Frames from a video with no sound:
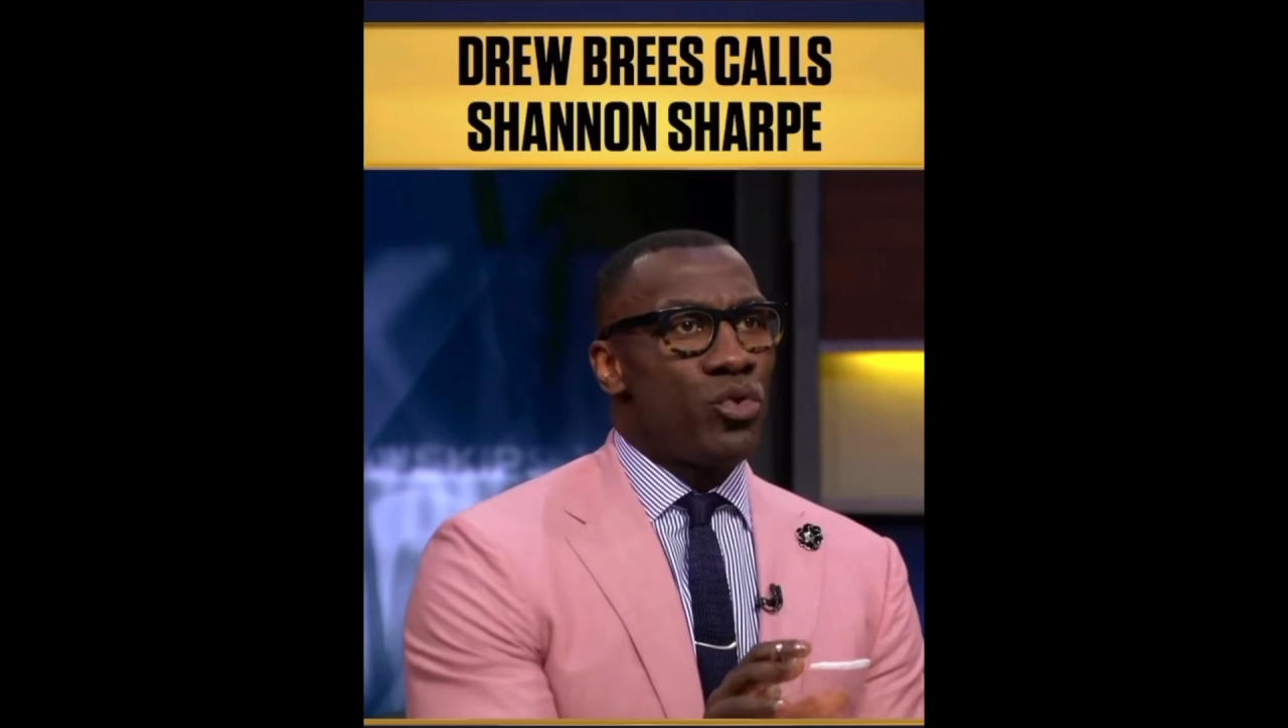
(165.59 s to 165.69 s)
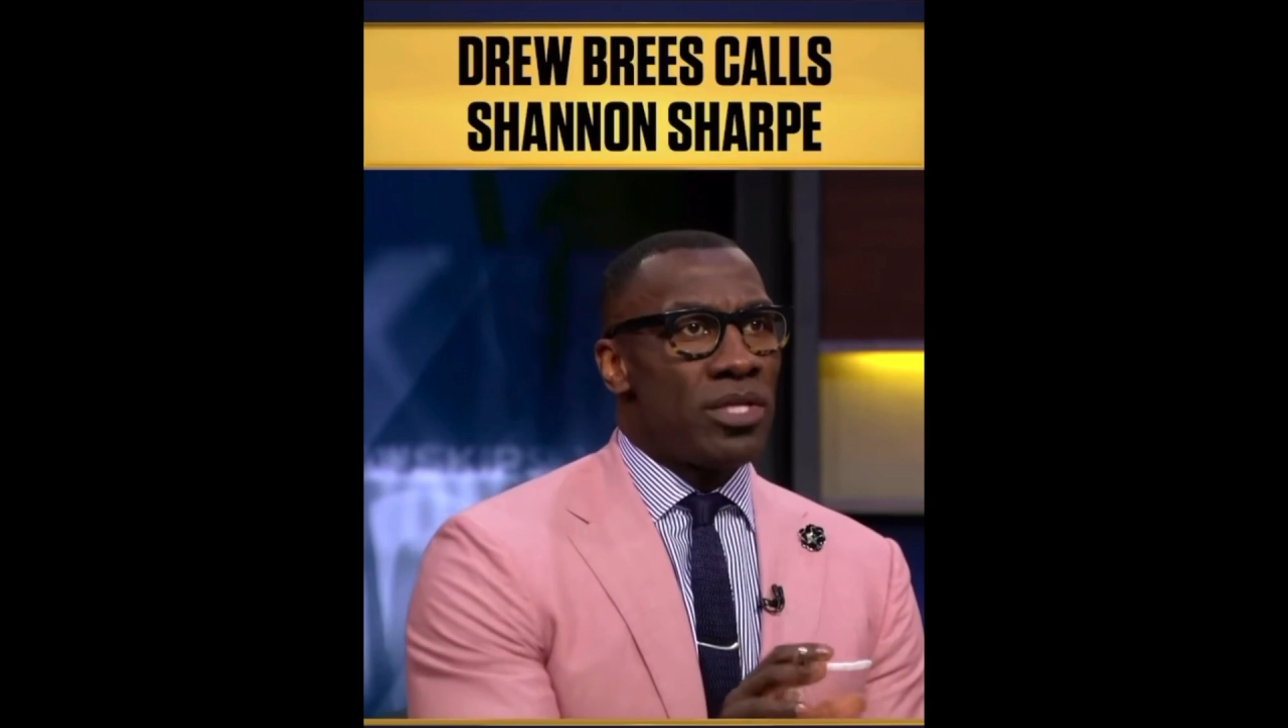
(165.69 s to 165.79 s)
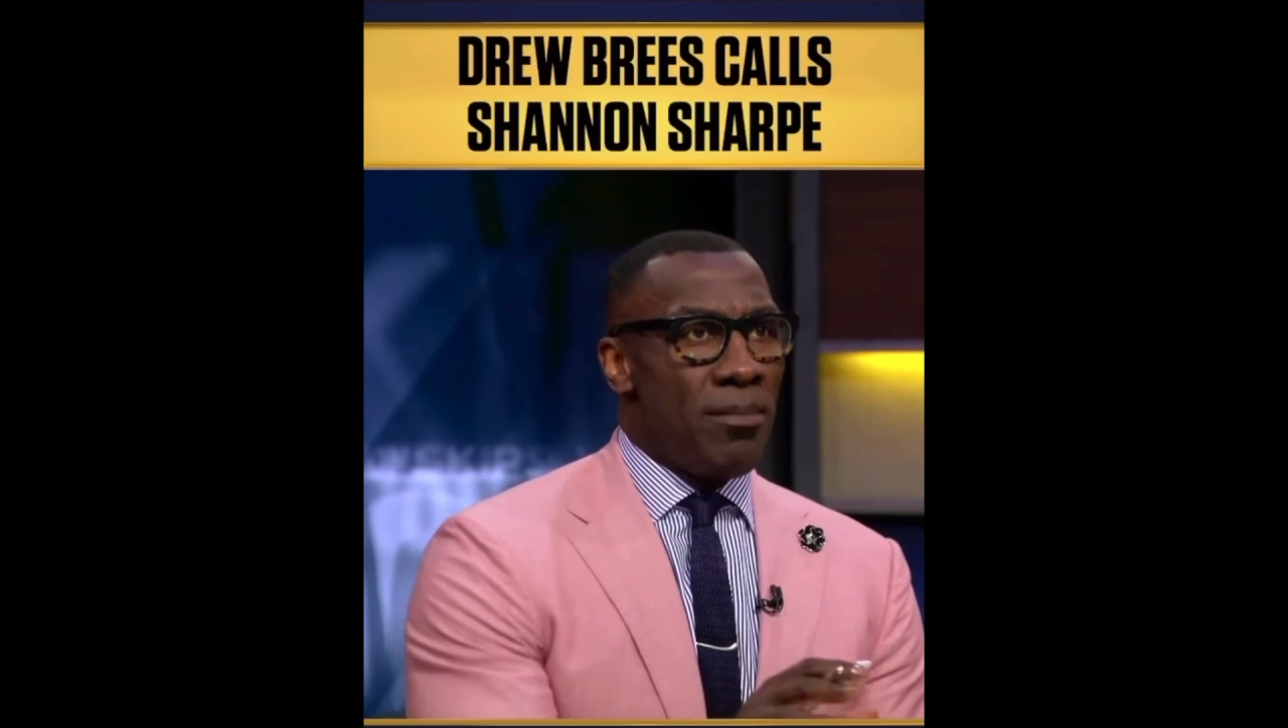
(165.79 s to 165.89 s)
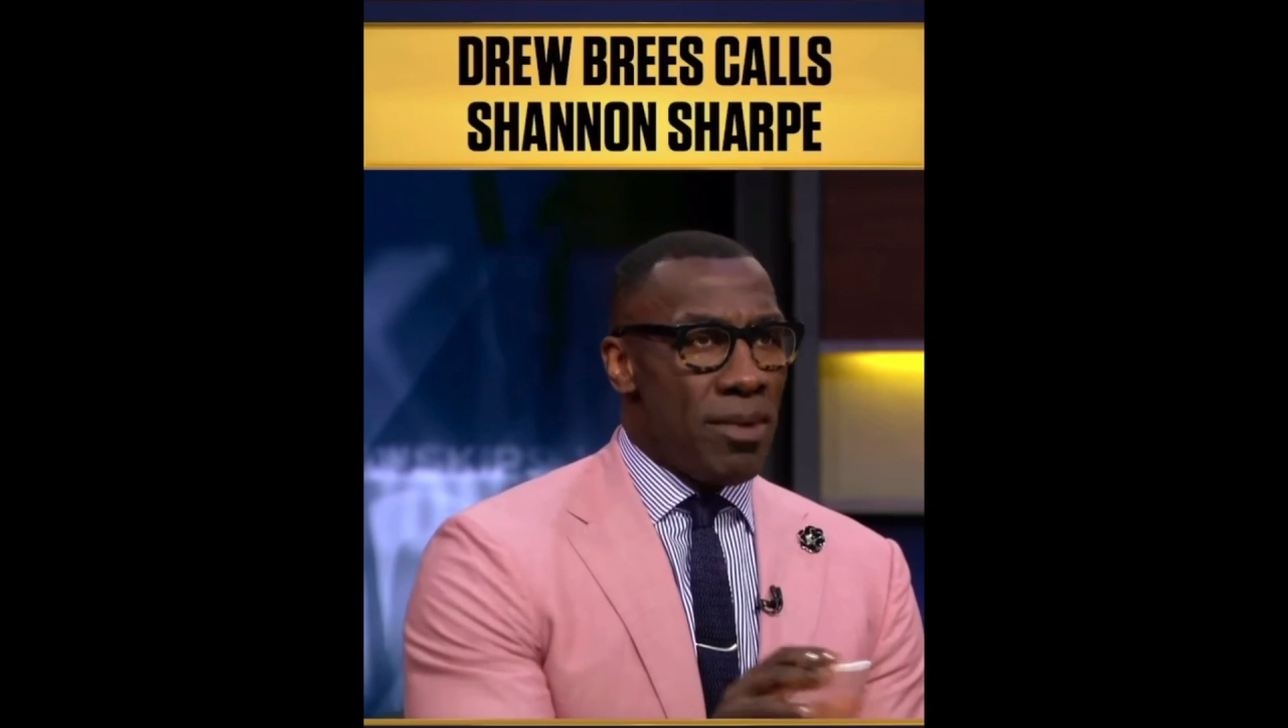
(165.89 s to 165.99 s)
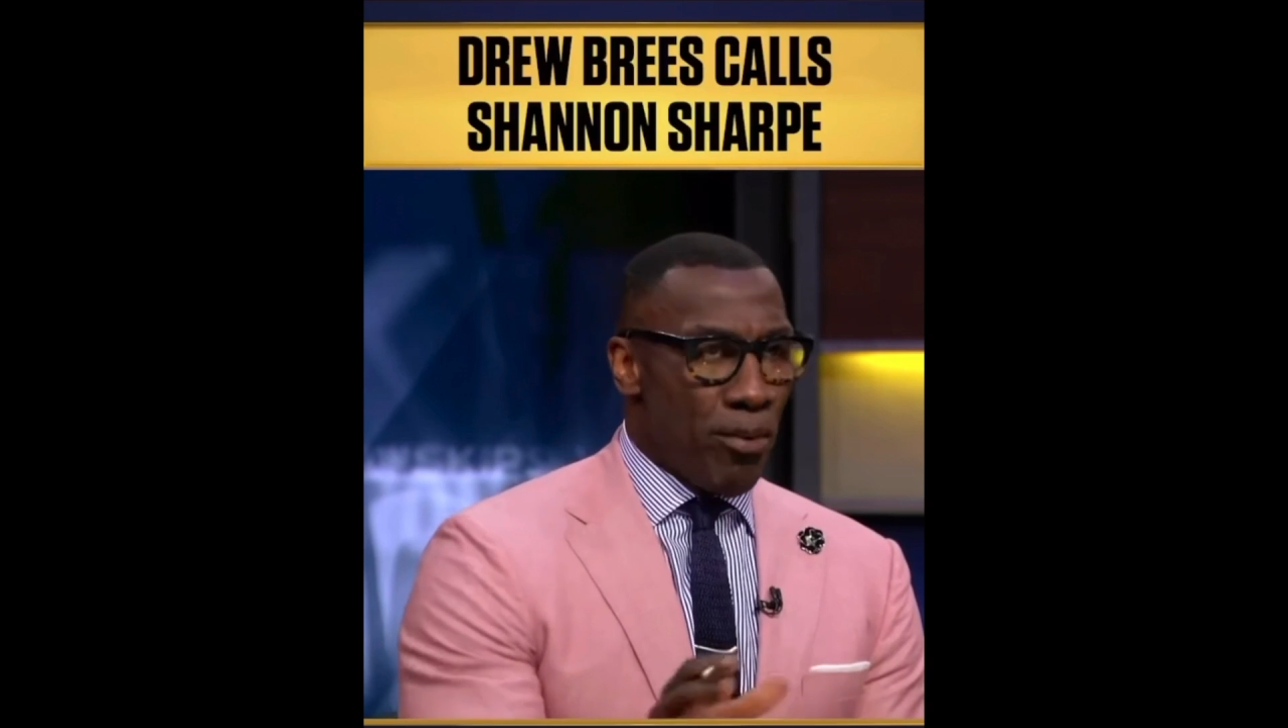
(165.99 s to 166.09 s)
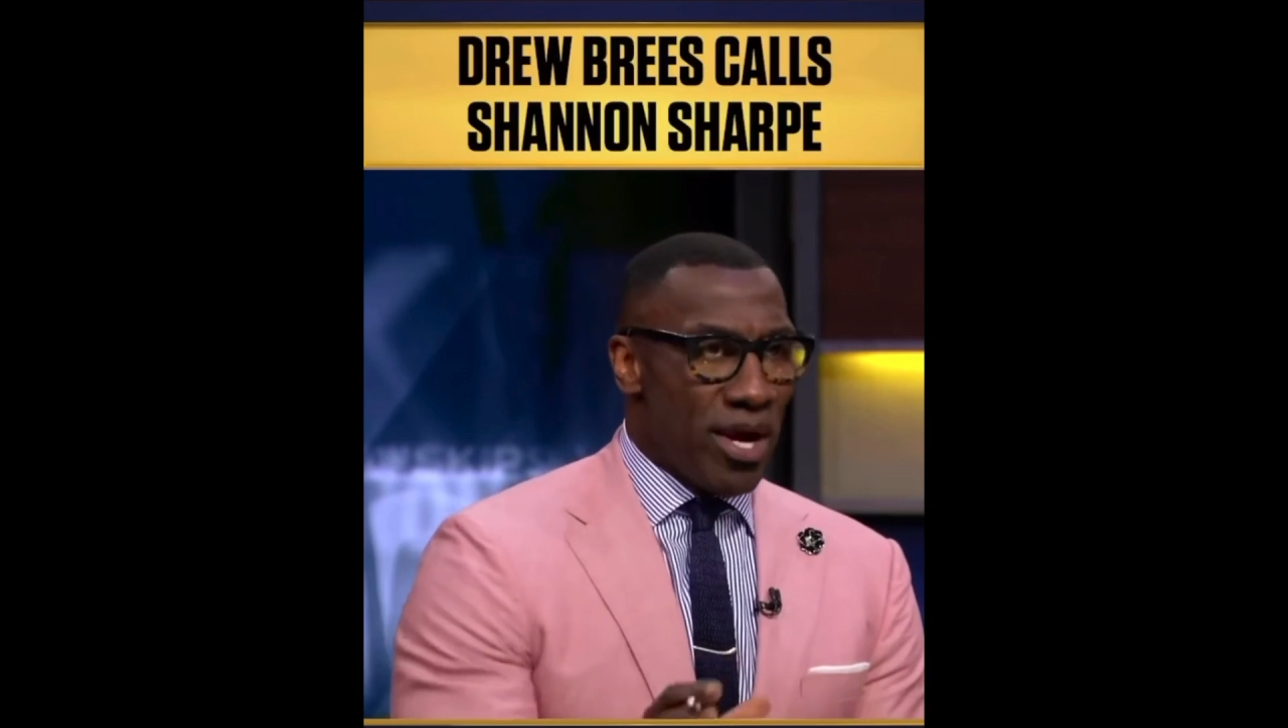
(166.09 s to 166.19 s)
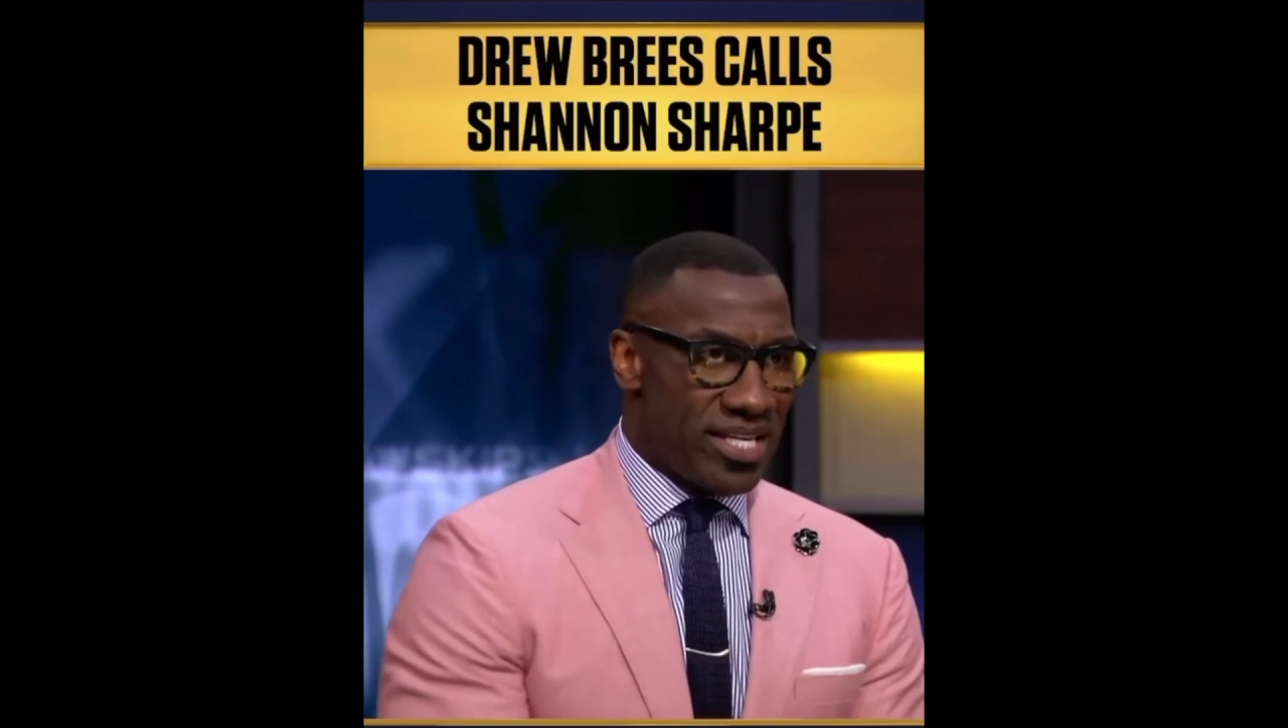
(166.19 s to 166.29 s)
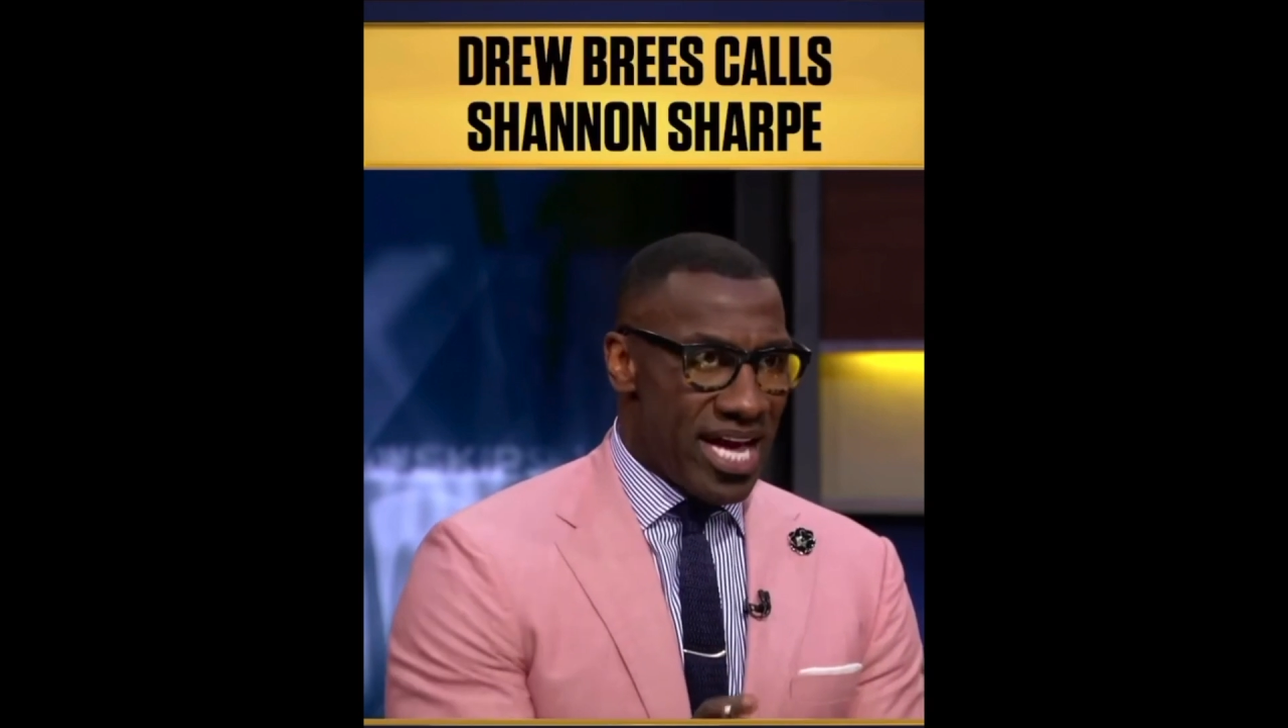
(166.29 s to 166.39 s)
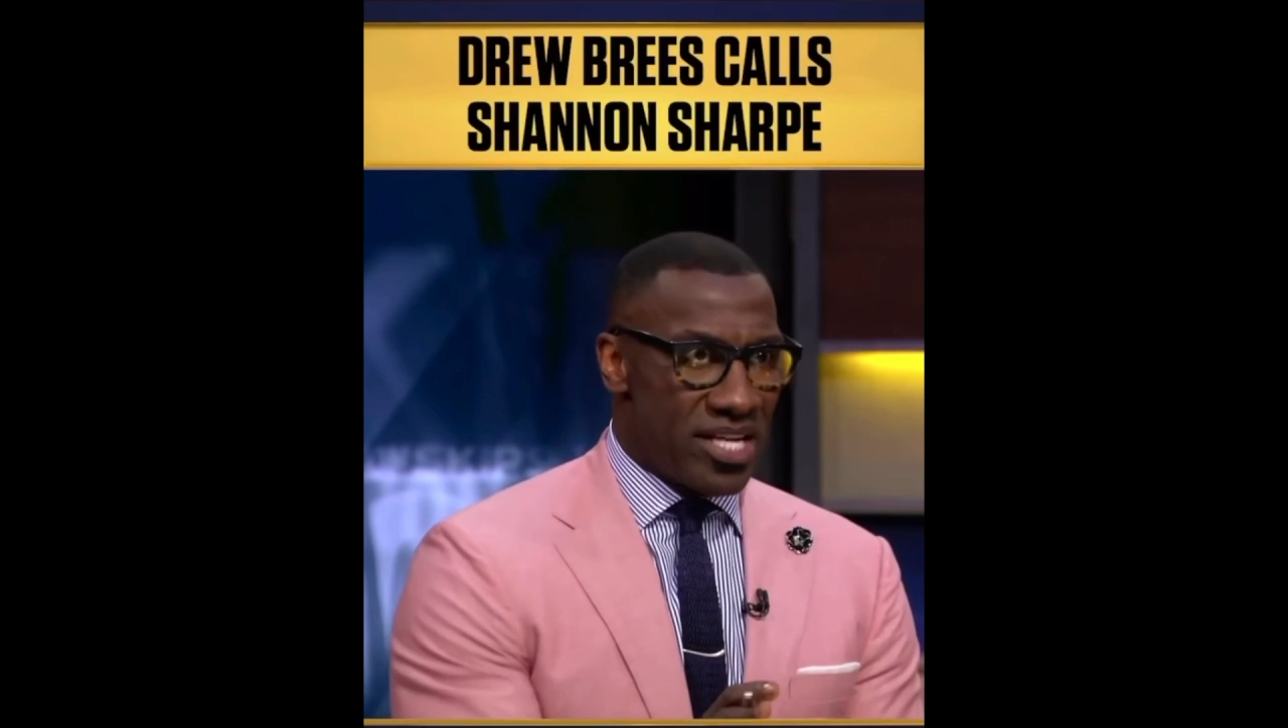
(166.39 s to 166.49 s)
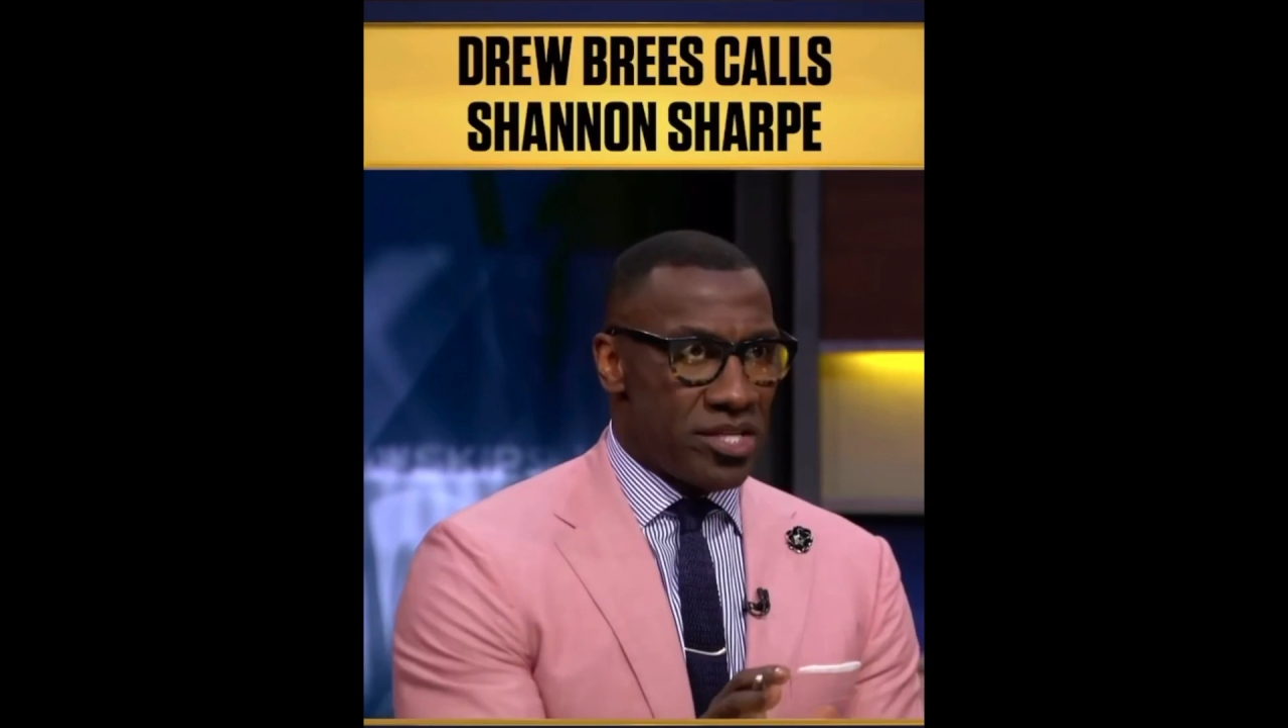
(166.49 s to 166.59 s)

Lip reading: let me break it down